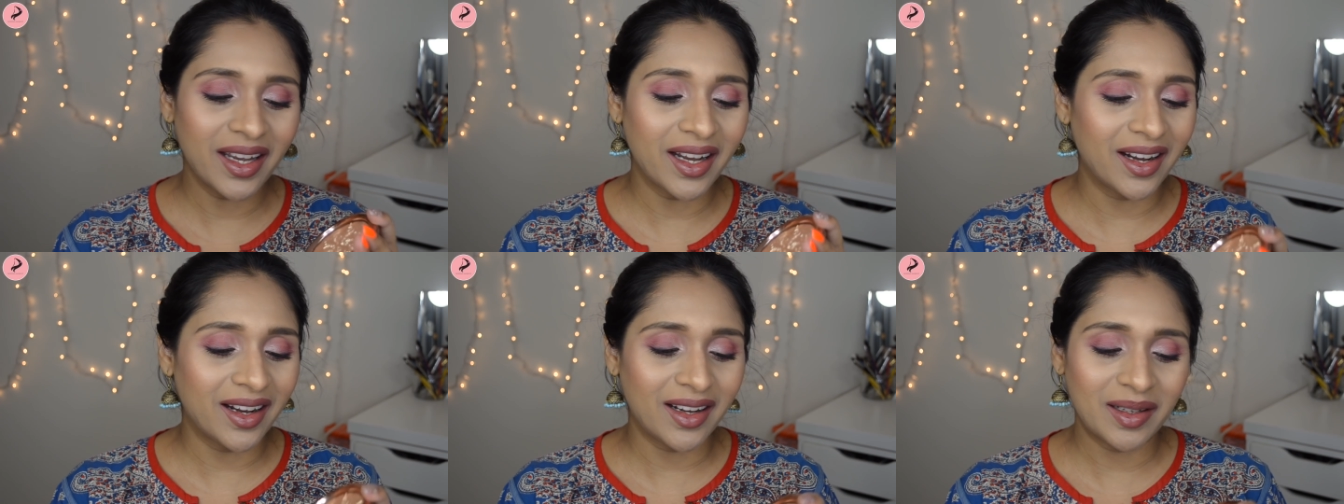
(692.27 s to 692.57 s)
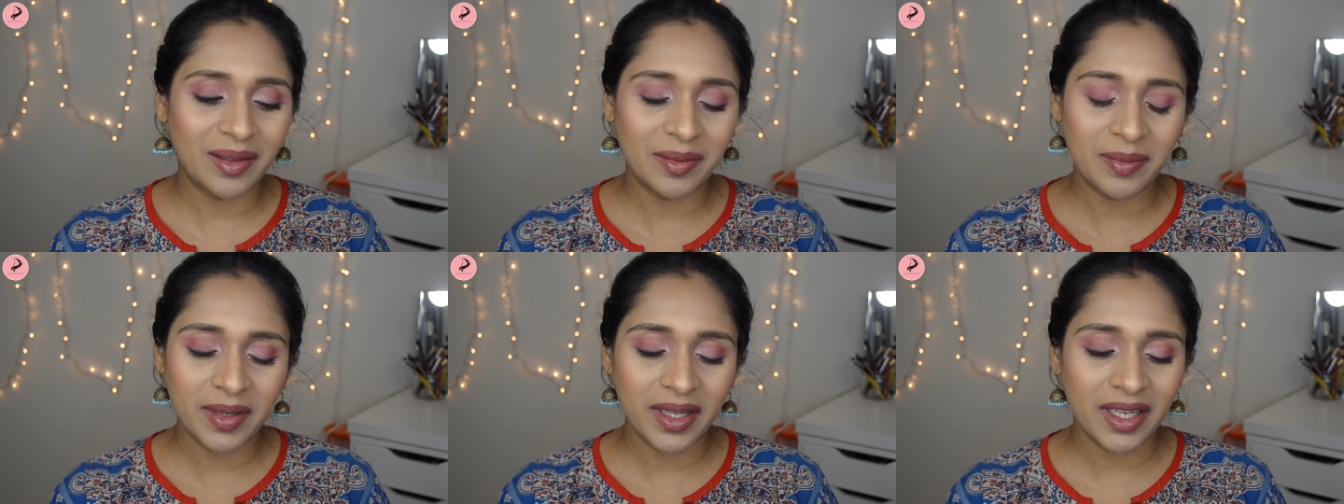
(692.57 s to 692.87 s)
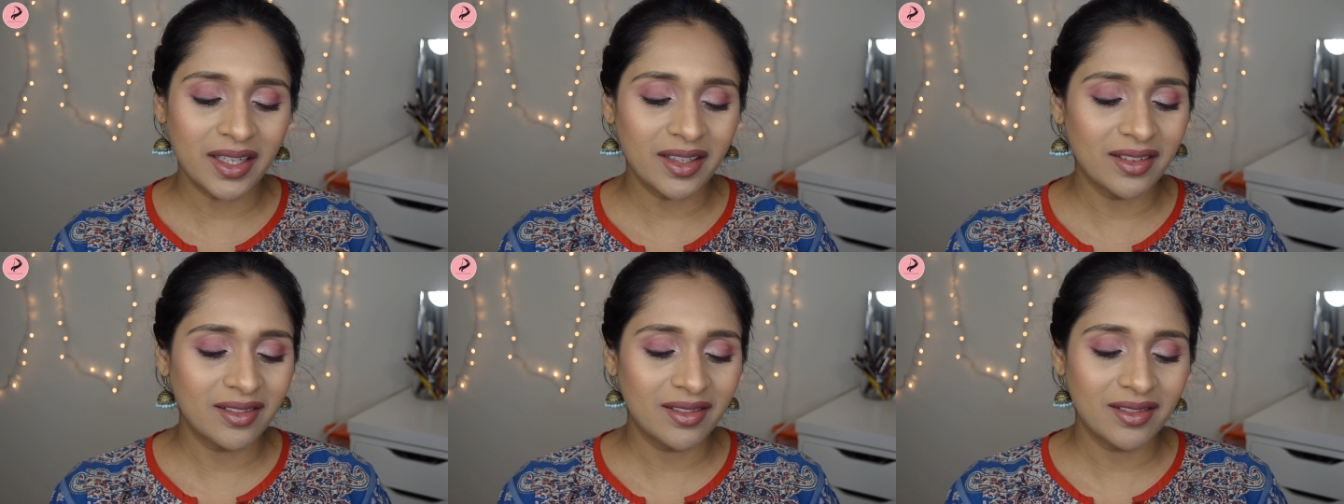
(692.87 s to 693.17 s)
I
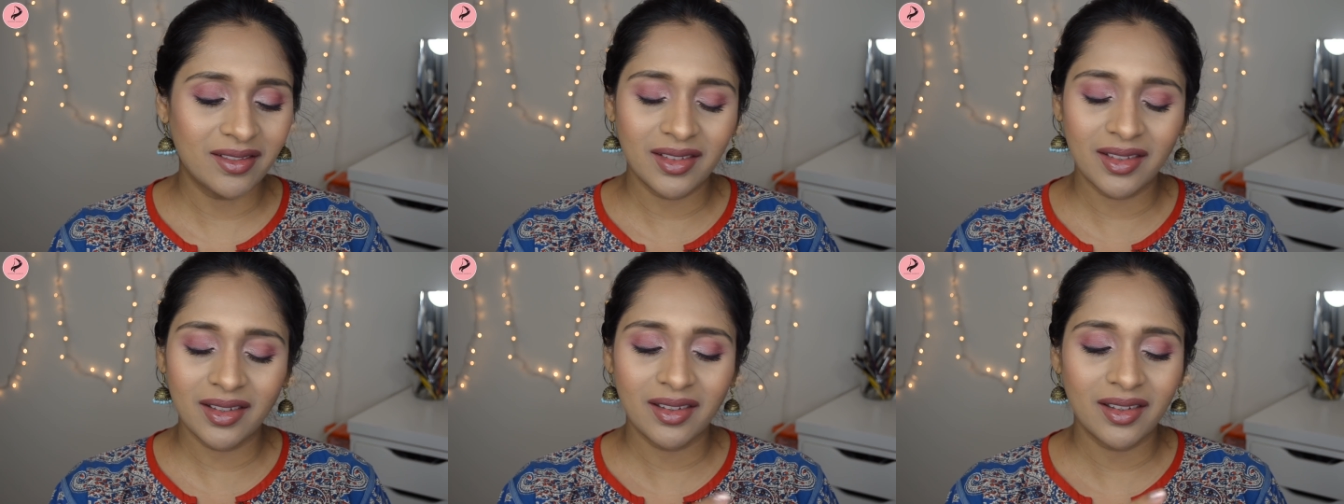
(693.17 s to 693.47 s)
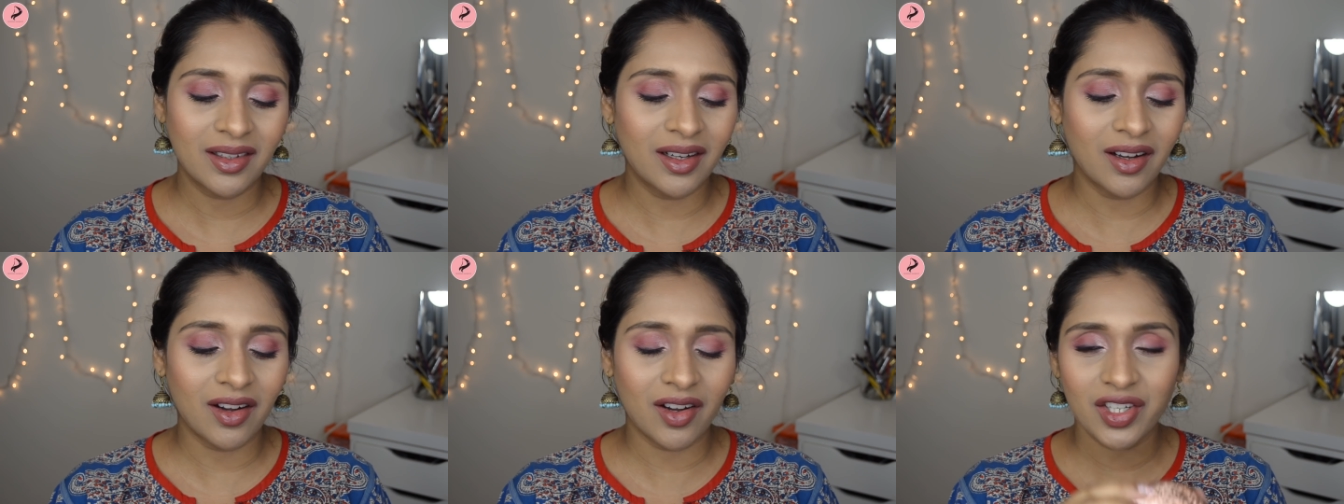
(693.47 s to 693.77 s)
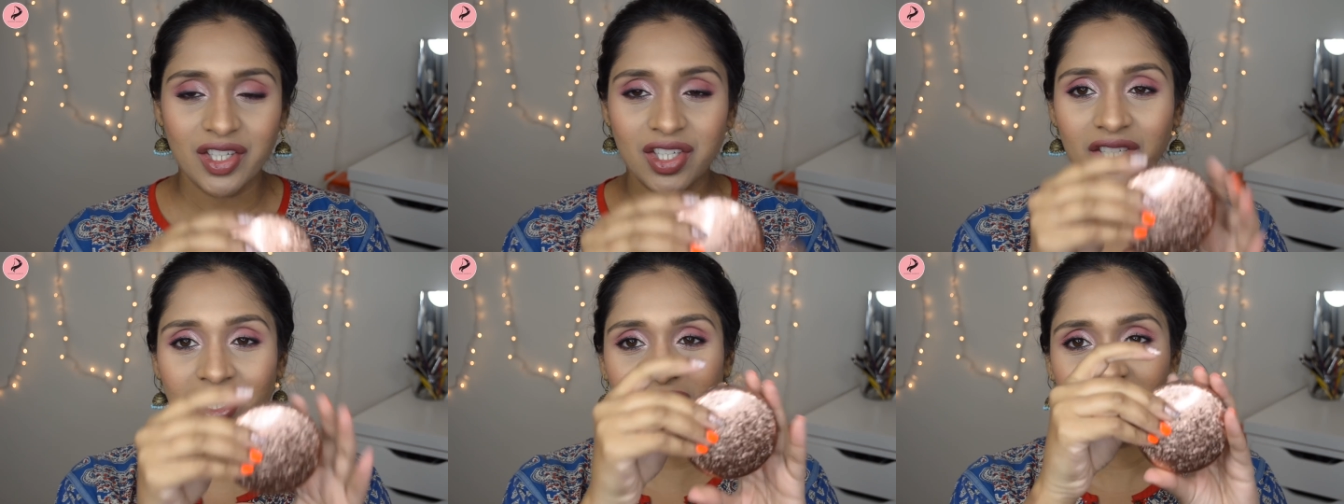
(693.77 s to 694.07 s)
mean, oh
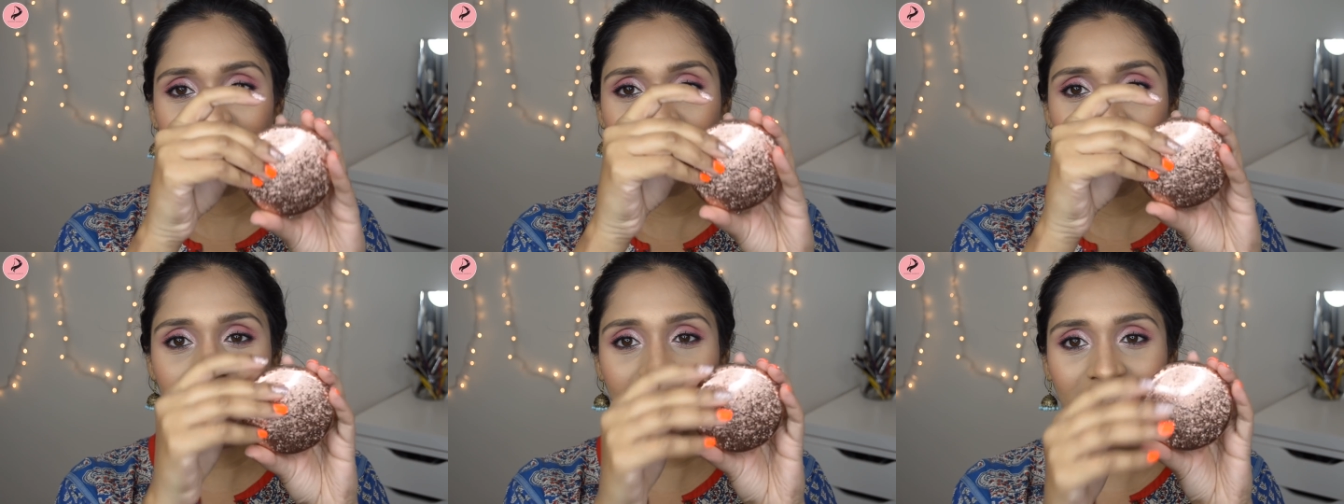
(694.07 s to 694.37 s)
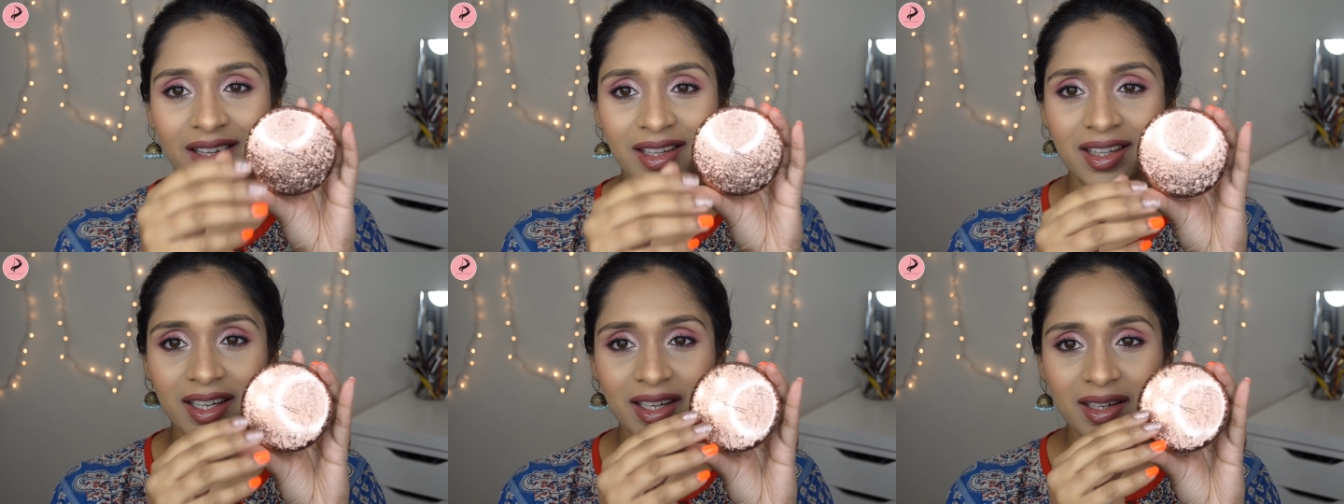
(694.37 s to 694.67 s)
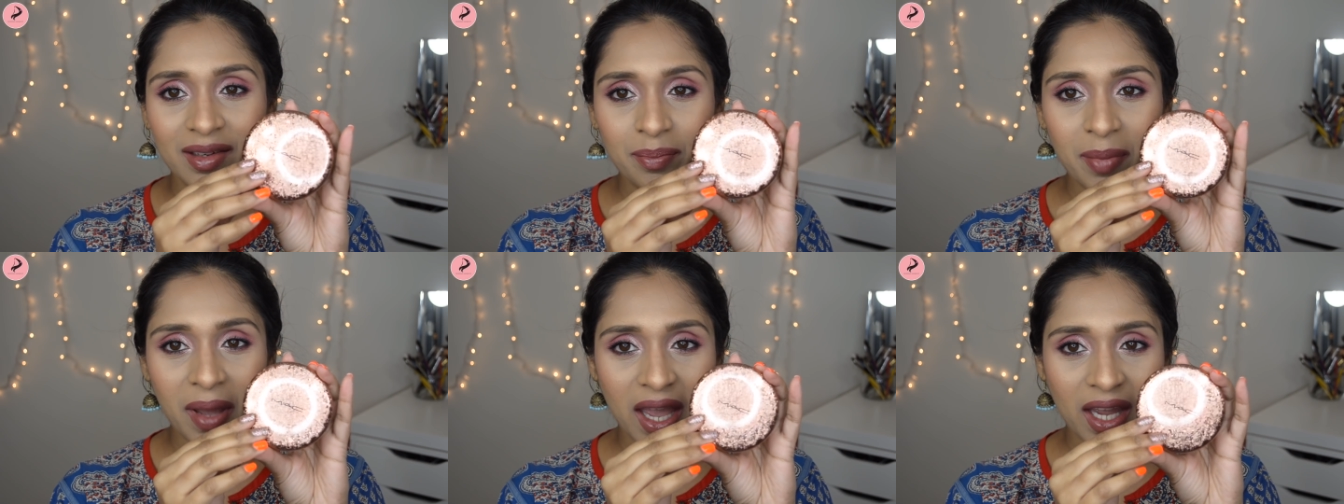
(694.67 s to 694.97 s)
gosh, look at
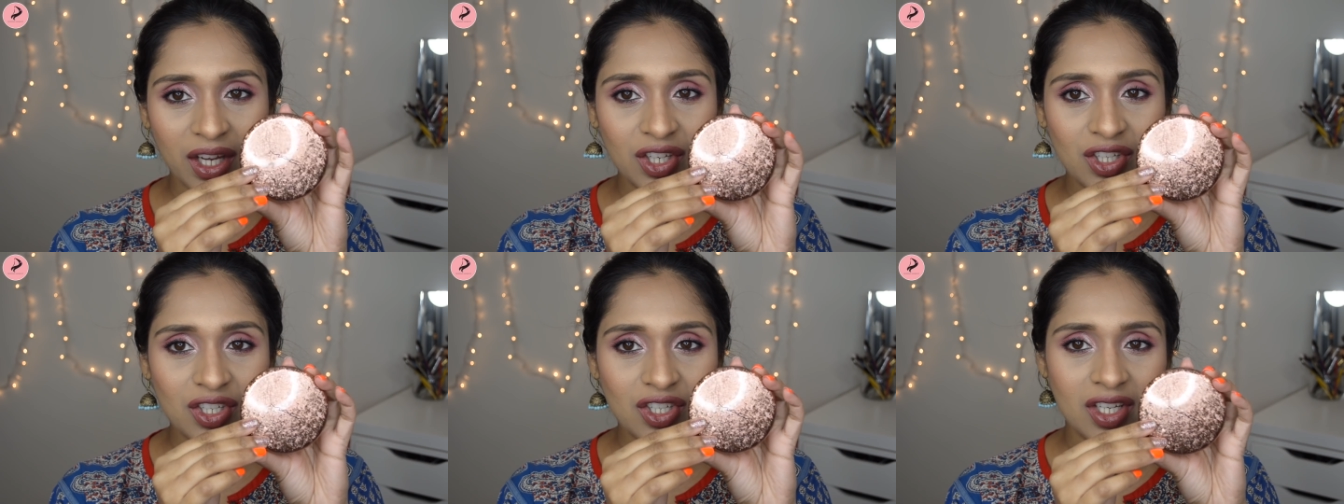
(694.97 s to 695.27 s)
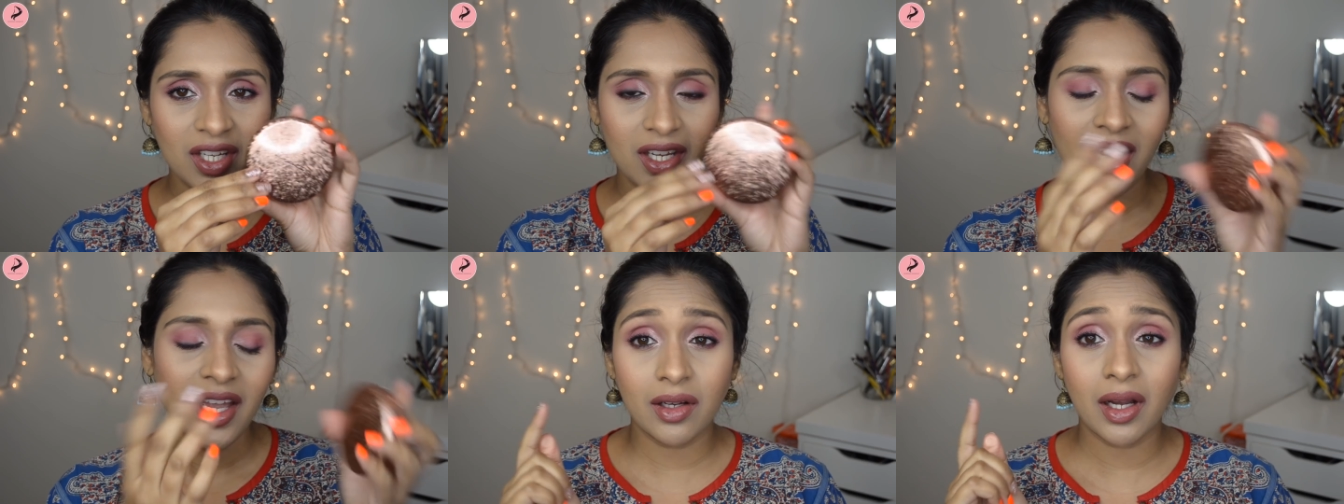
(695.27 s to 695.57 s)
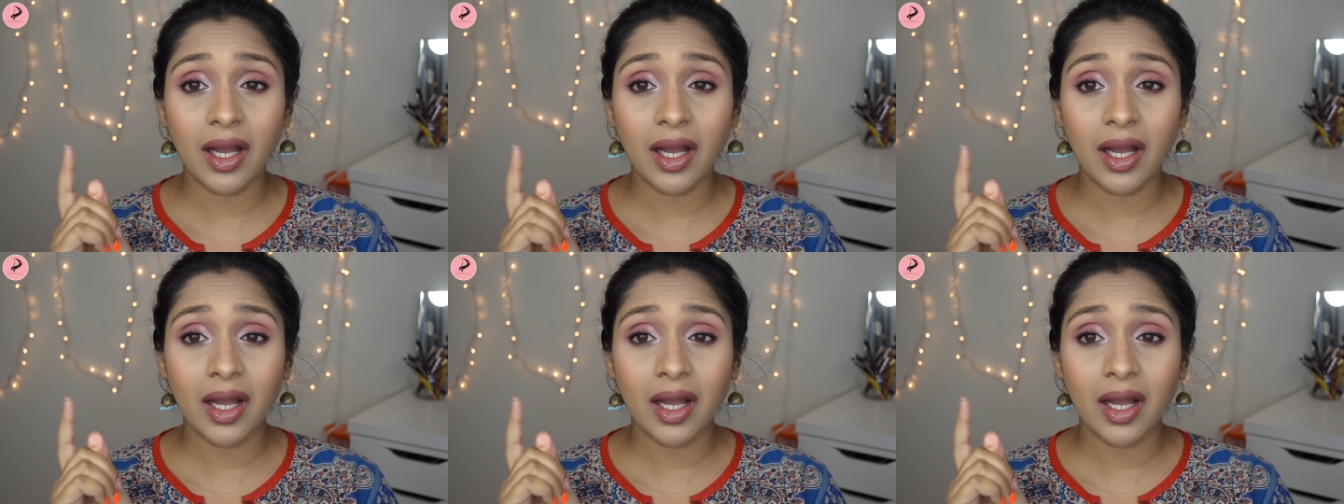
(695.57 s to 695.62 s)
that packaging.